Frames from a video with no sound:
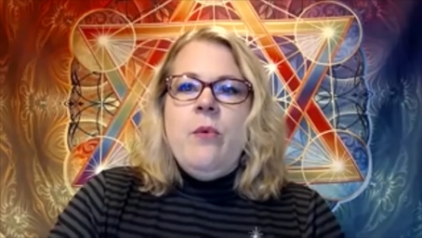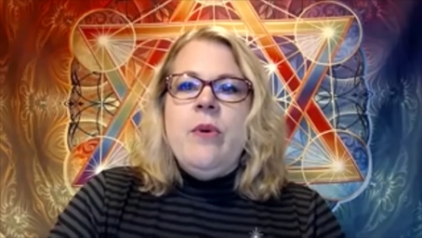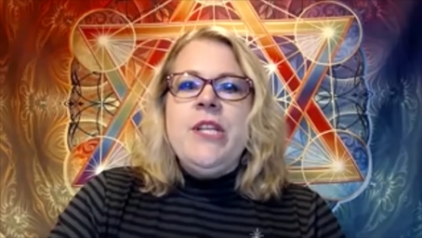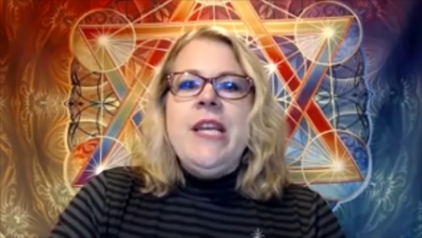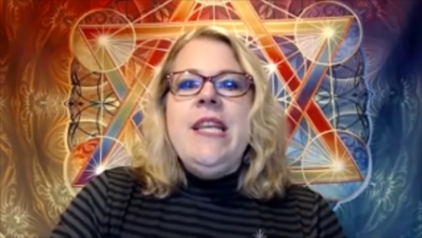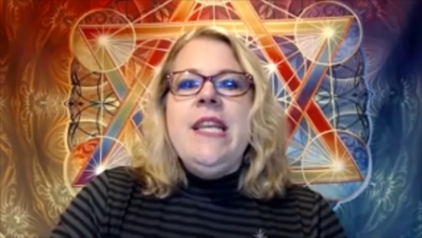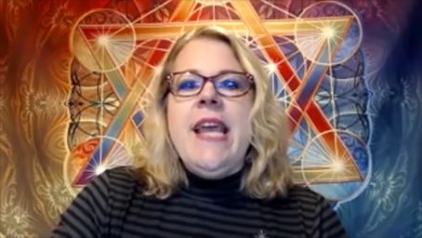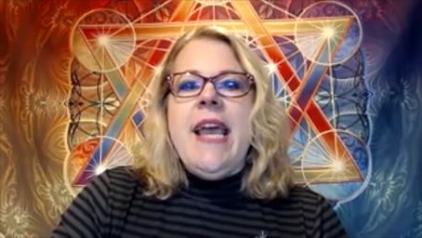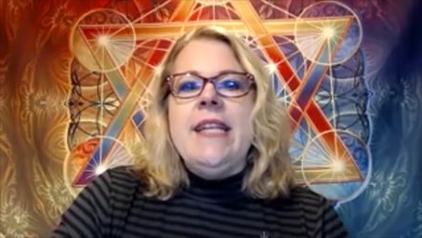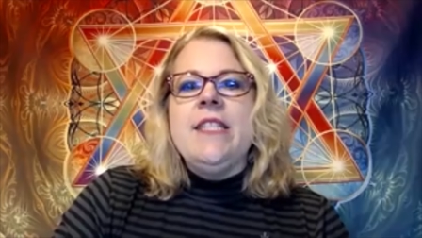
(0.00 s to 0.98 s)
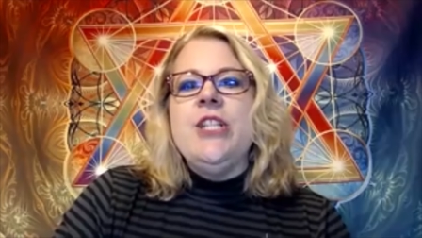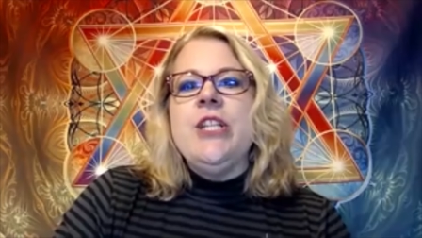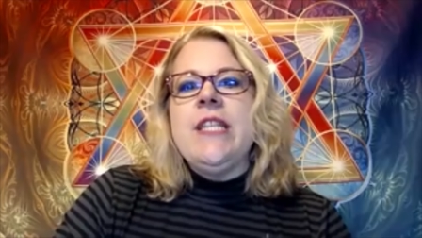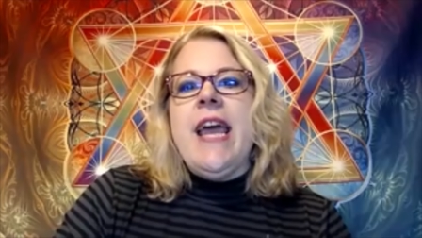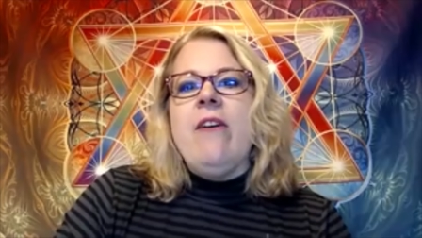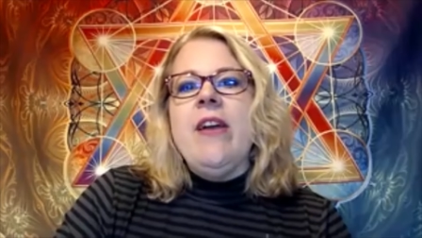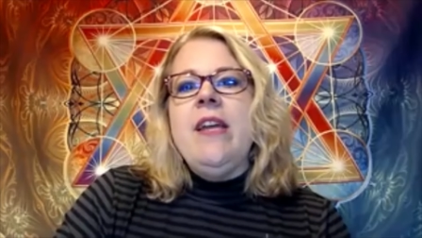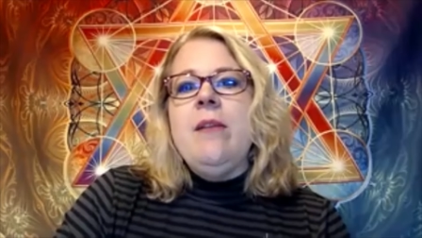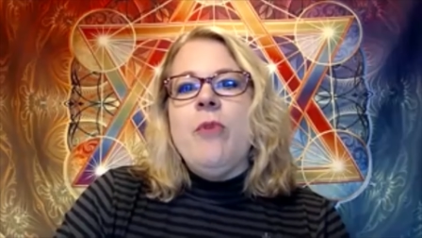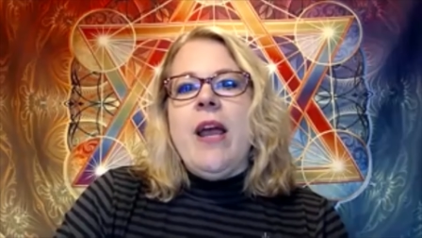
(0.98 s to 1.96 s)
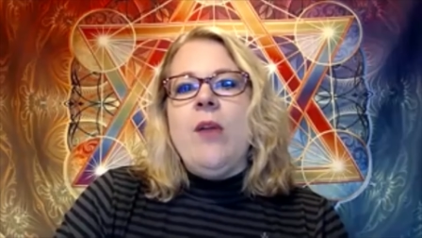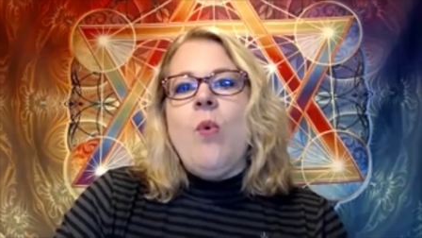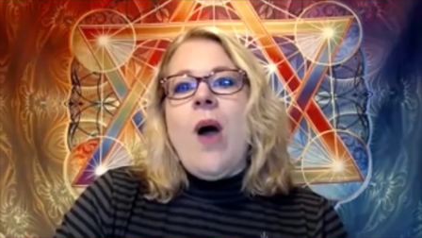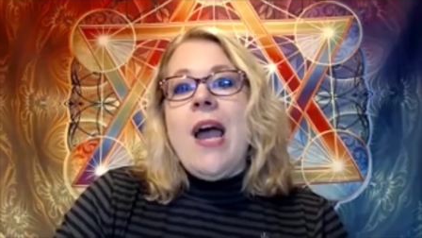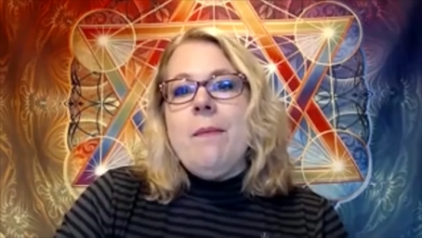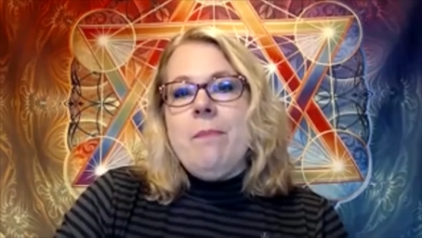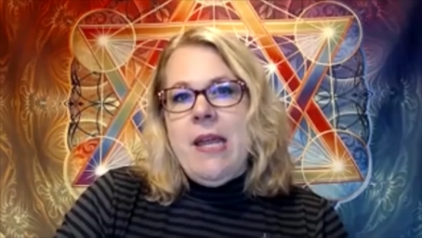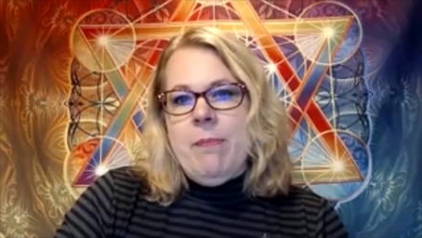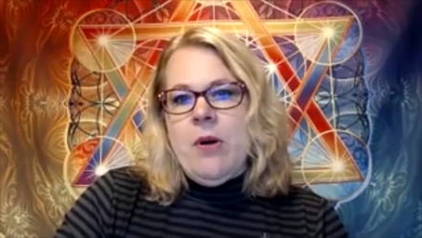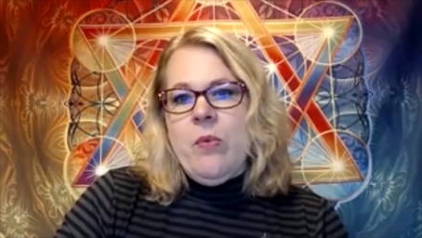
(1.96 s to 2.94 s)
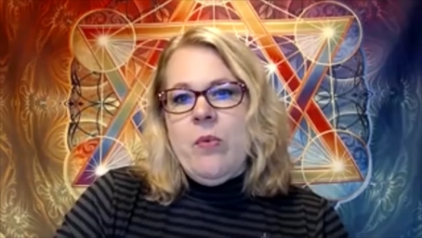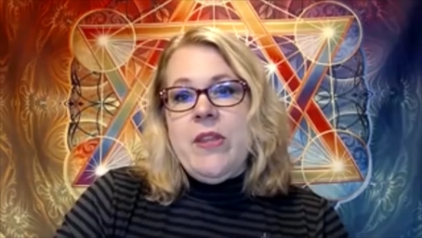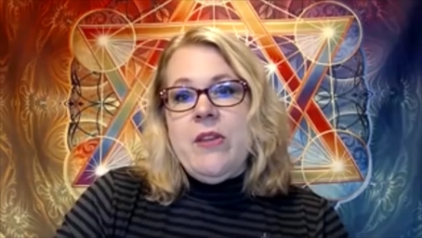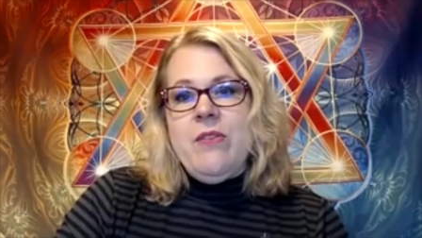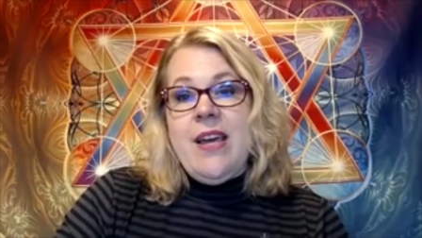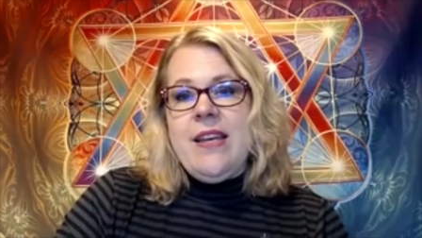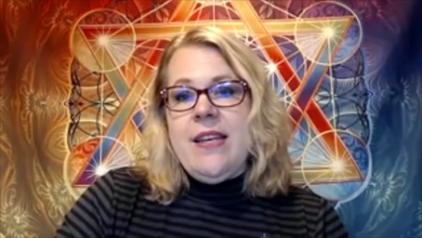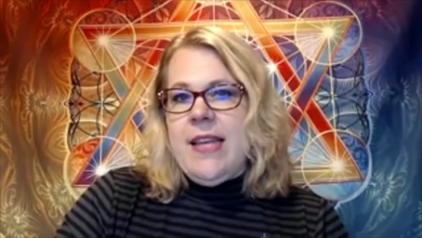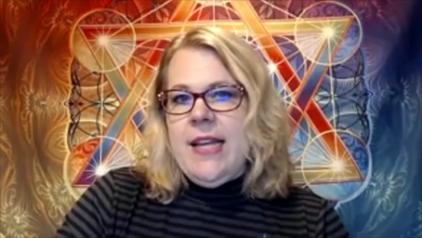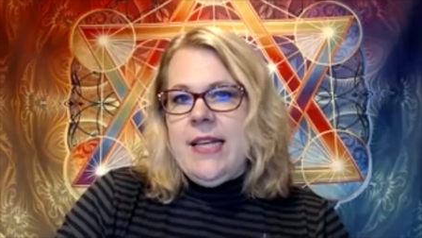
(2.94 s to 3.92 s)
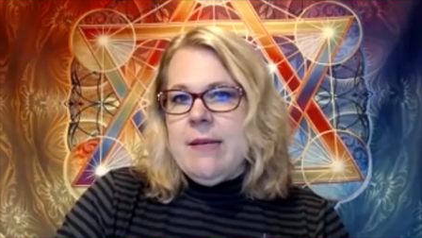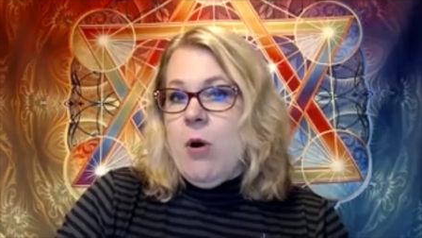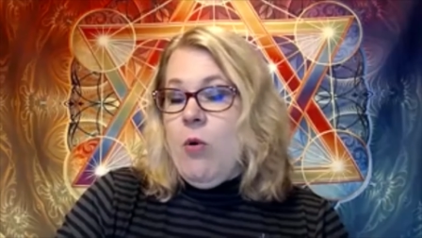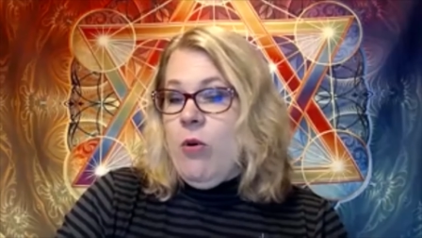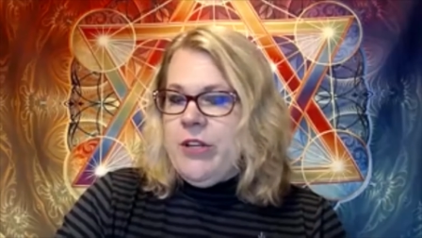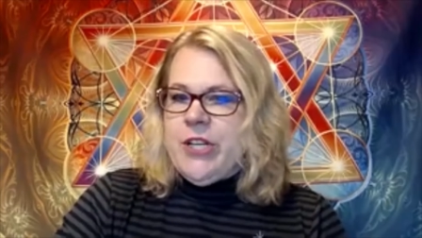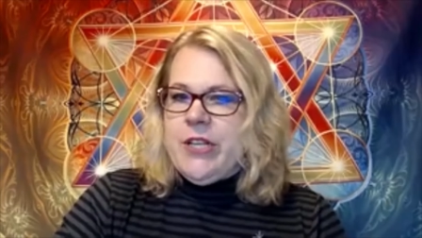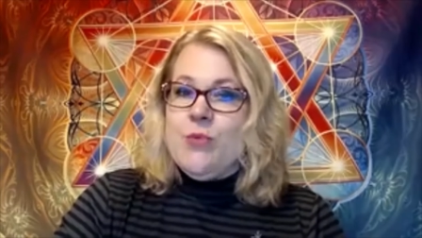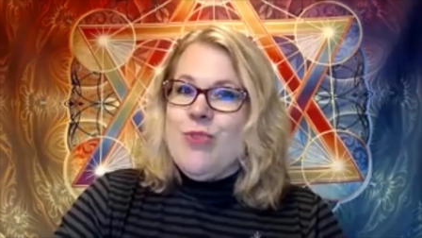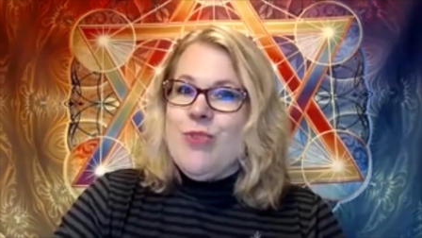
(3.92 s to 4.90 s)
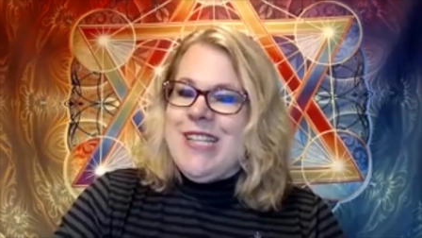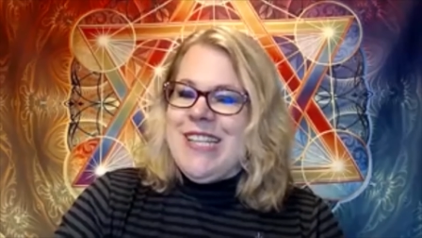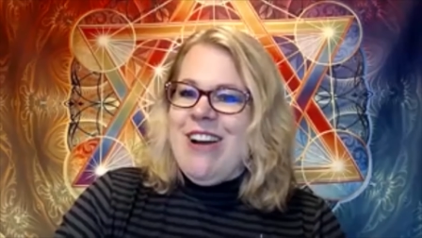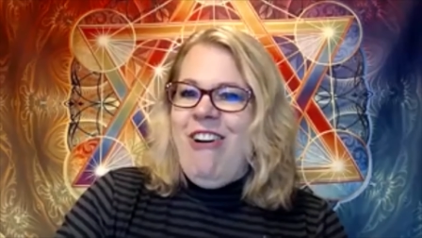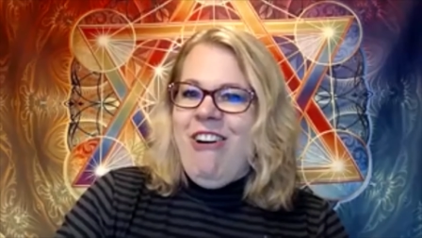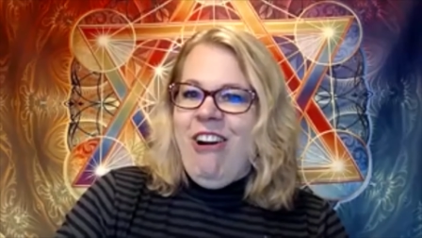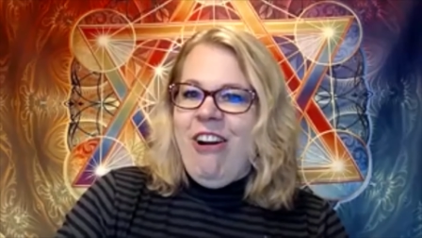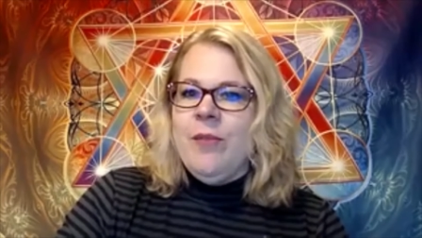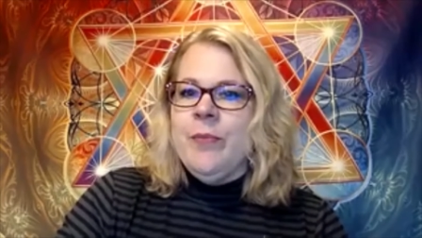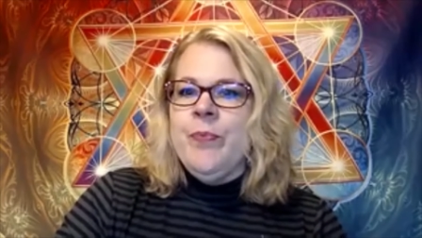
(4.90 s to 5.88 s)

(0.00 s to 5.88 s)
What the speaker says: which indicates just how inbred white people with United Kingdom origins really are.